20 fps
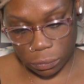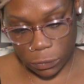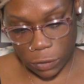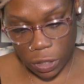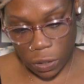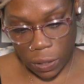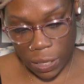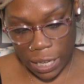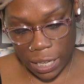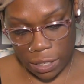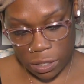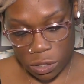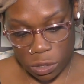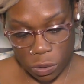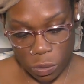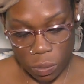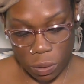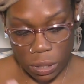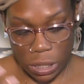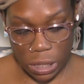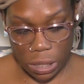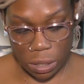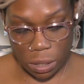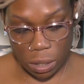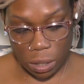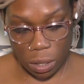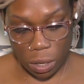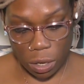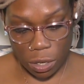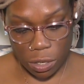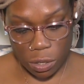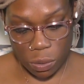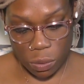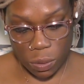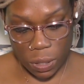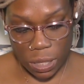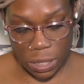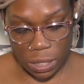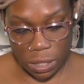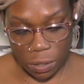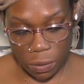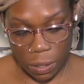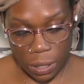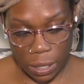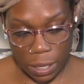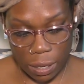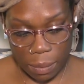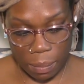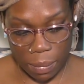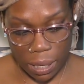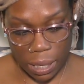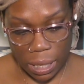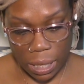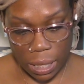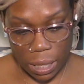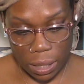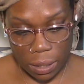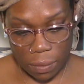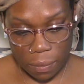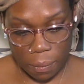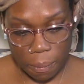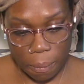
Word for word: Okay, so are you considering committing?